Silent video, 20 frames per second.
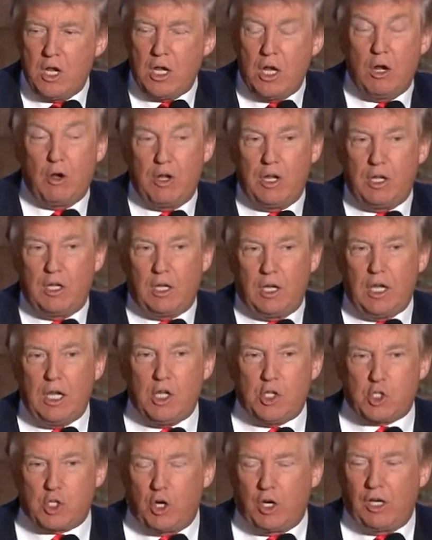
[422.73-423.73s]
you know,
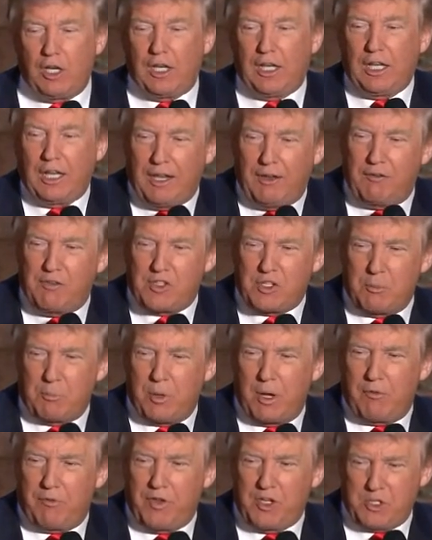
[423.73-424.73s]
he certainly lives
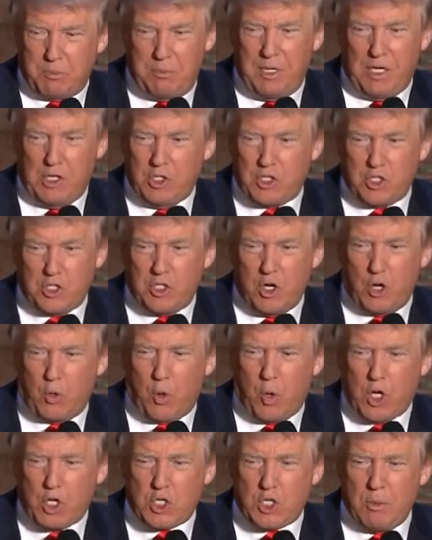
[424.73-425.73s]
above his means. There's no
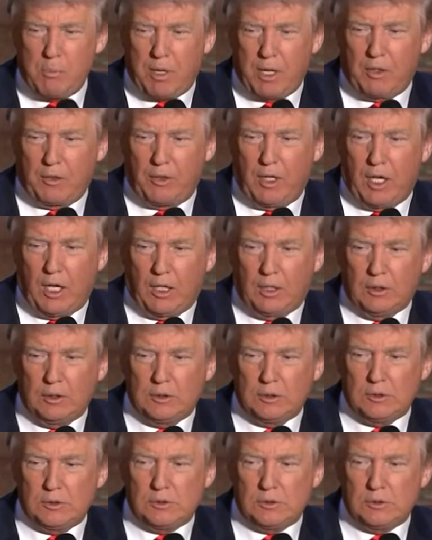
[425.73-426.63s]
question about that.